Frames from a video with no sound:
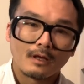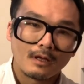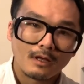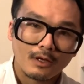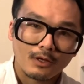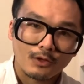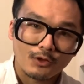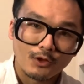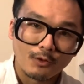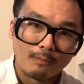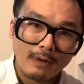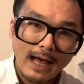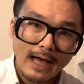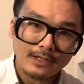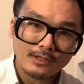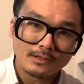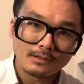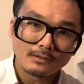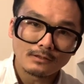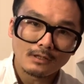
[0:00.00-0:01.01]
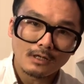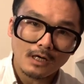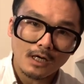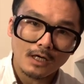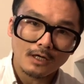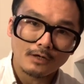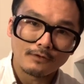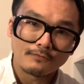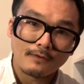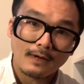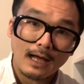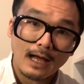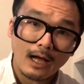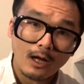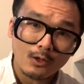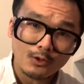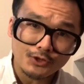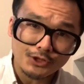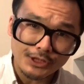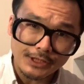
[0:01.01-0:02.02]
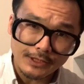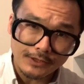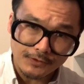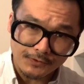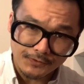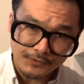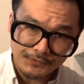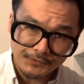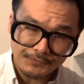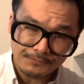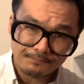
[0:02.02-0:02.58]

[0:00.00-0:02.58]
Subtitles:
The Battle of Algiers.